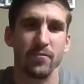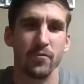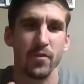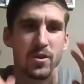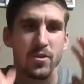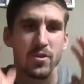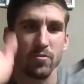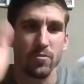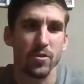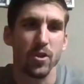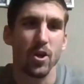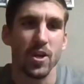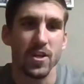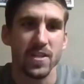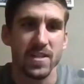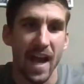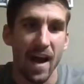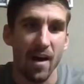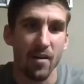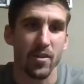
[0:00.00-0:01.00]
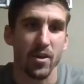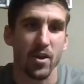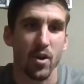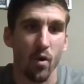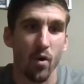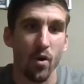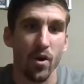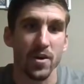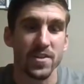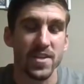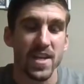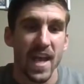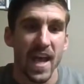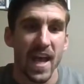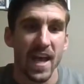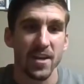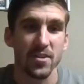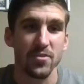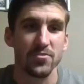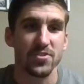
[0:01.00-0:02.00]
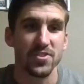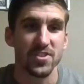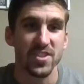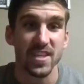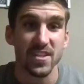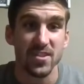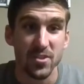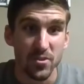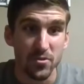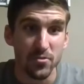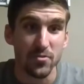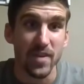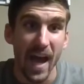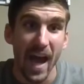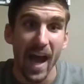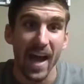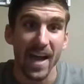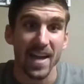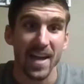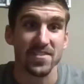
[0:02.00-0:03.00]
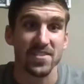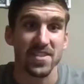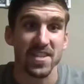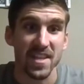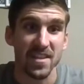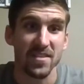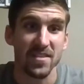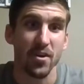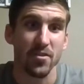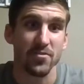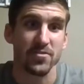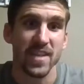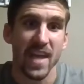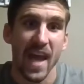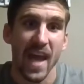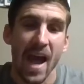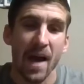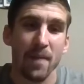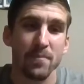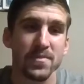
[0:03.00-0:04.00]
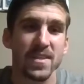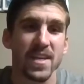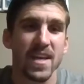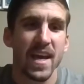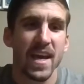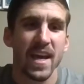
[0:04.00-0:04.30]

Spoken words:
when you look down the court and you see 2 guys in those gaps,